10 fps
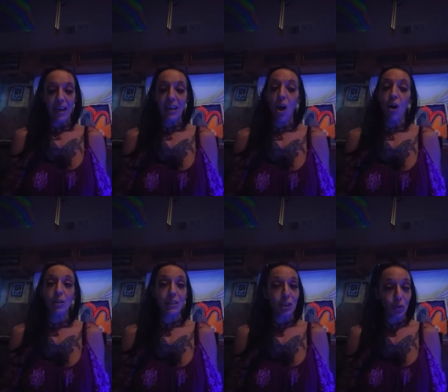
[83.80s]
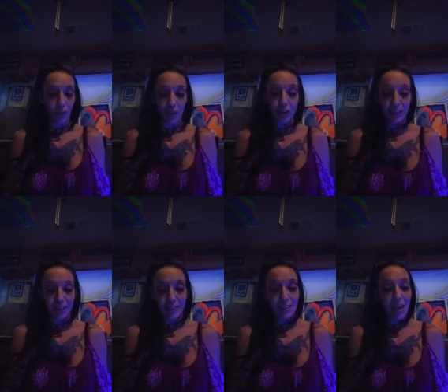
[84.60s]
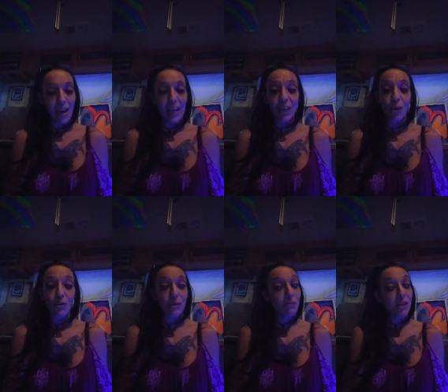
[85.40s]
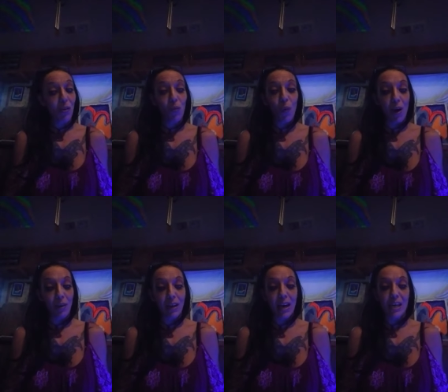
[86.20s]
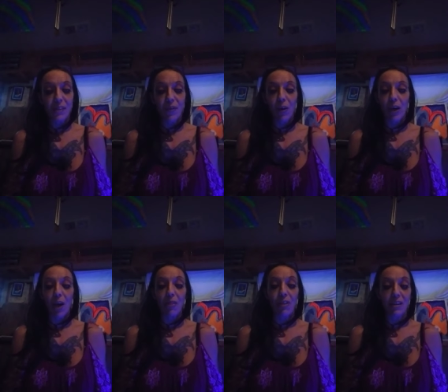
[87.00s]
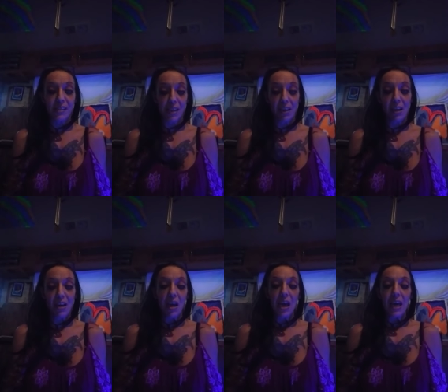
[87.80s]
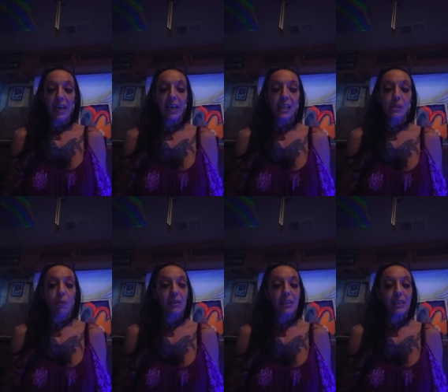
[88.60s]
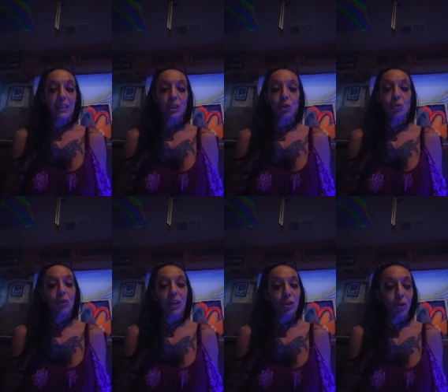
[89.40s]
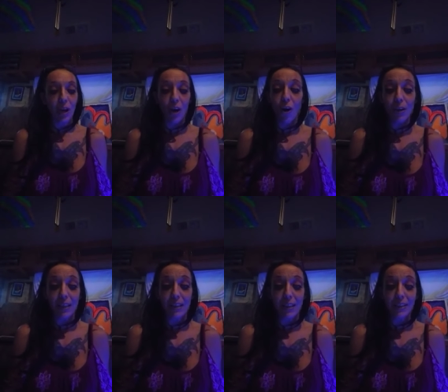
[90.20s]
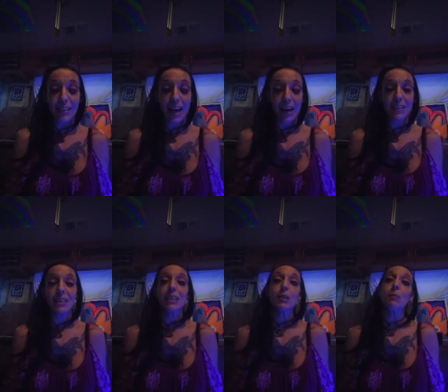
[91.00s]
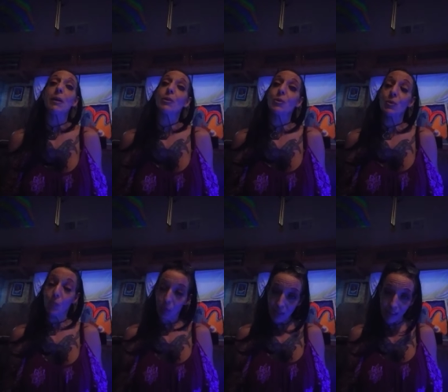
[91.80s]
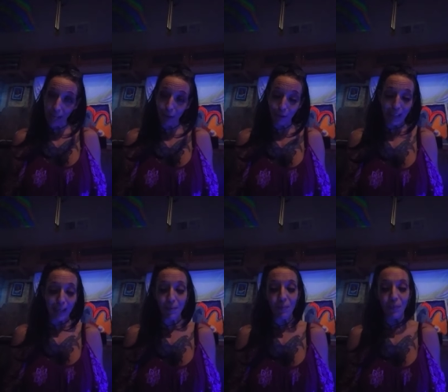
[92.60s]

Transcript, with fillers: in all situations. He knows himself well and is very authentic. He expresses his true nature in all he does and acts and speaks with integrity.